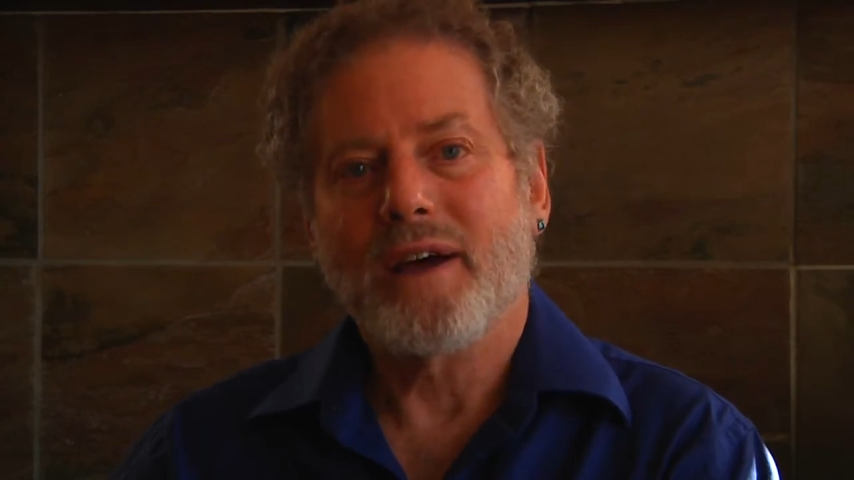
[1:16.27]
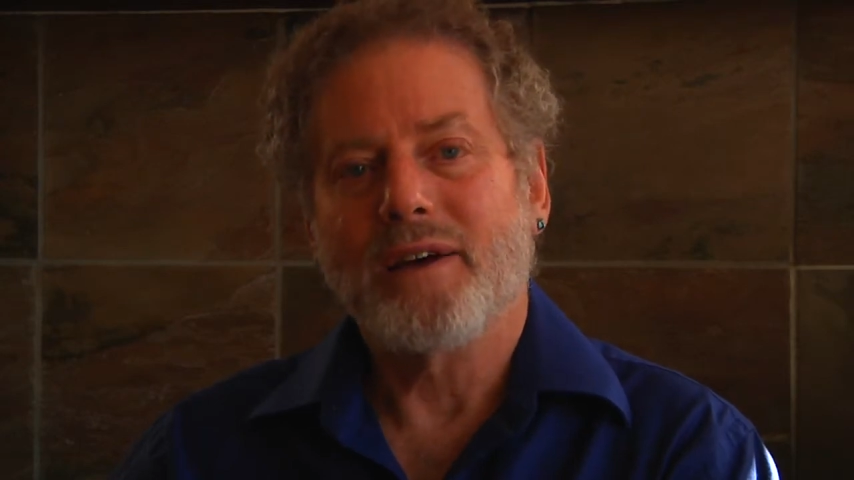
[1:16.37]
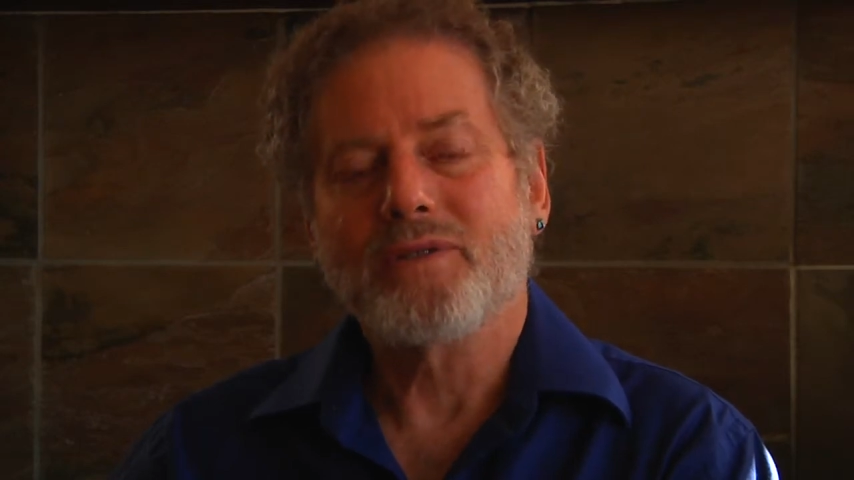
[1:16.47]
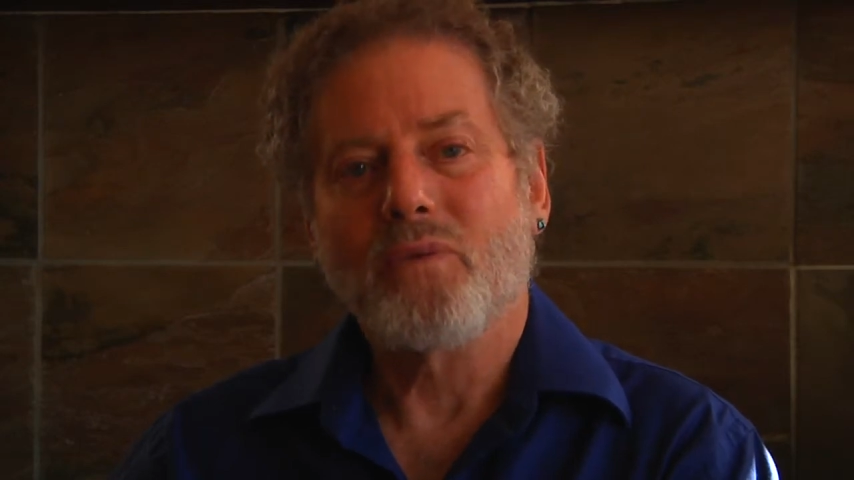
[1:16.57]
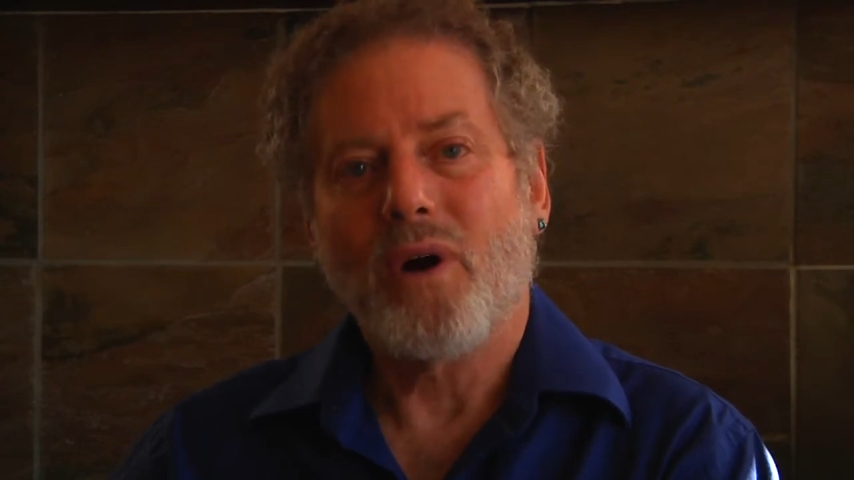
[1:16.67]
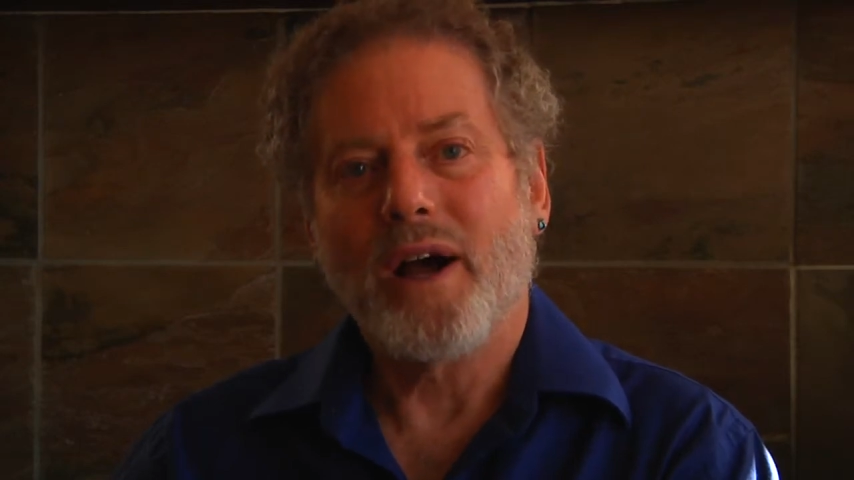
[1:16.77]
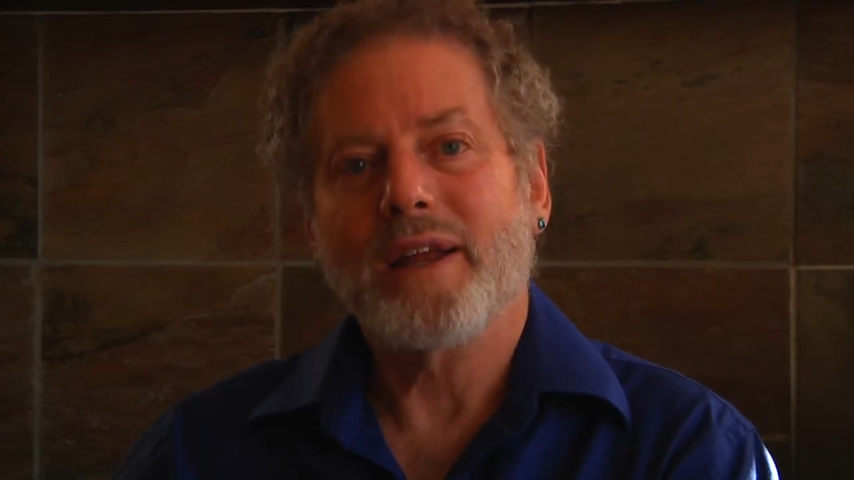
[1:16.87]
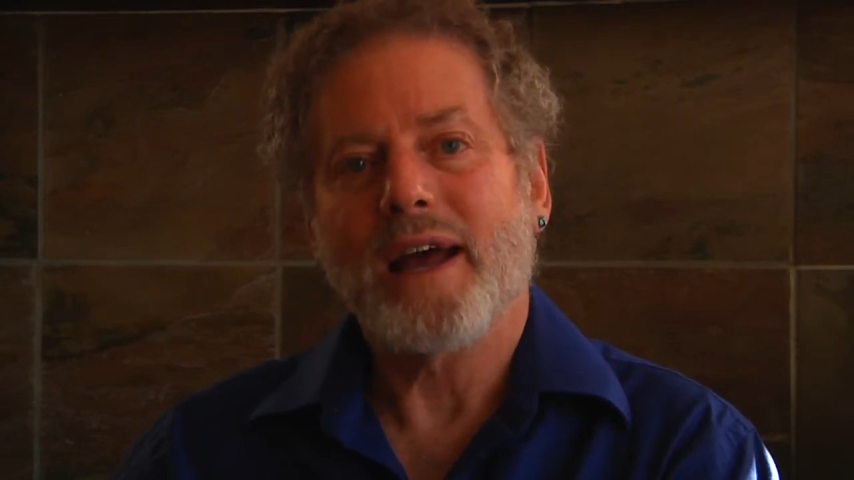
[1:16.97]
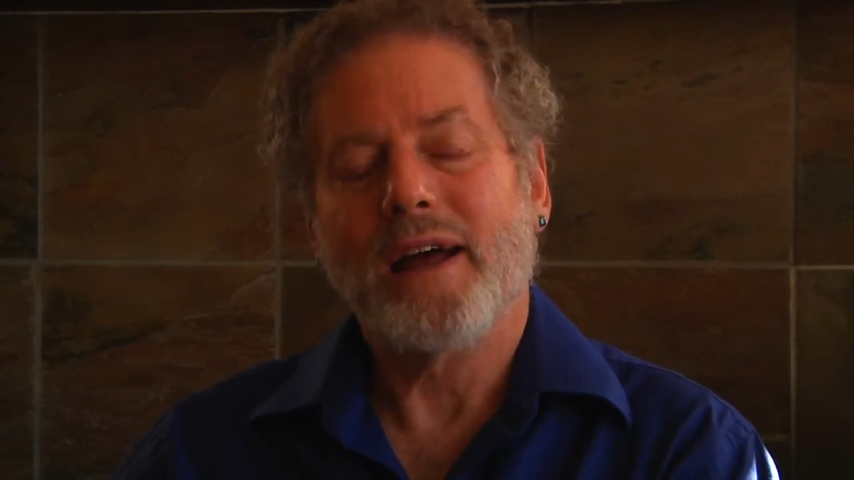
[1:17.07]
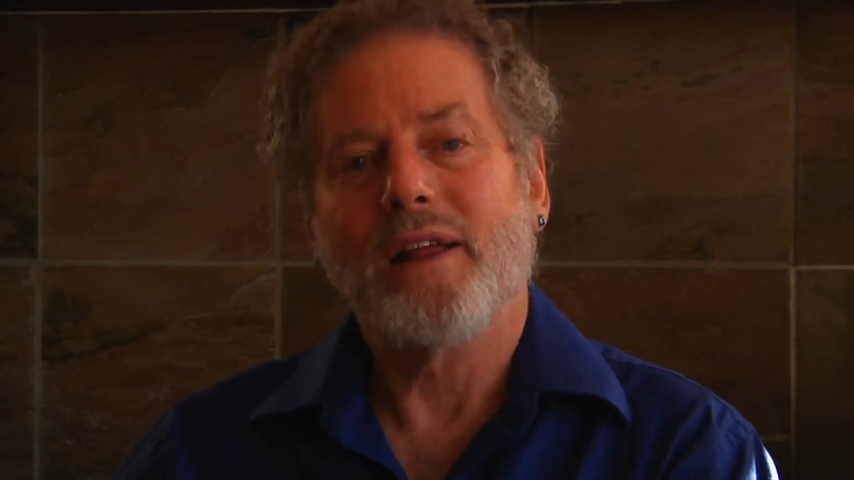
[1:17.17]
as
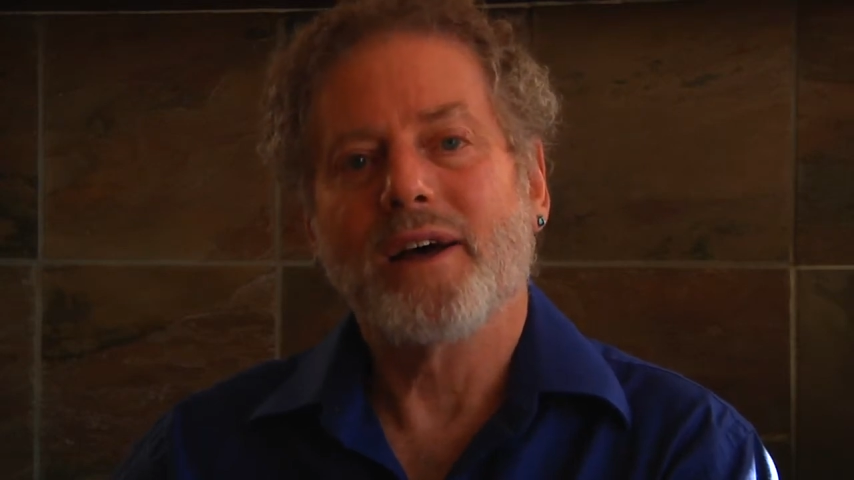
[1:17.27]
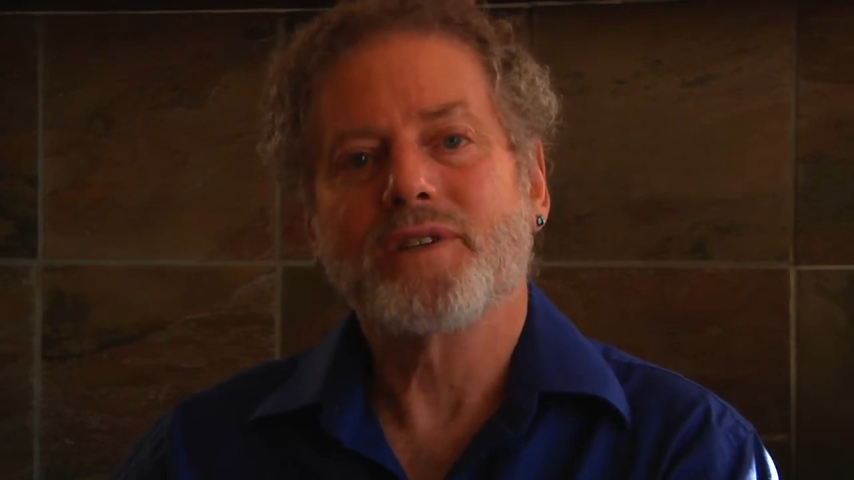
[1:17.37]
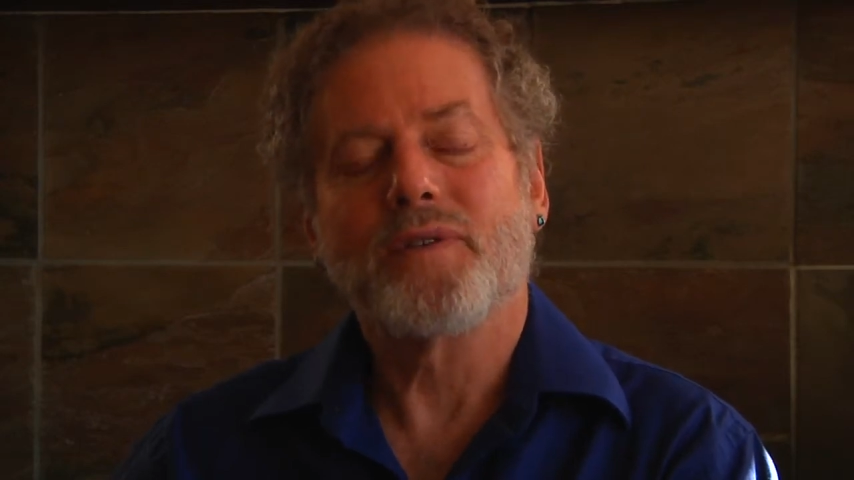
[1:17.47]
white allies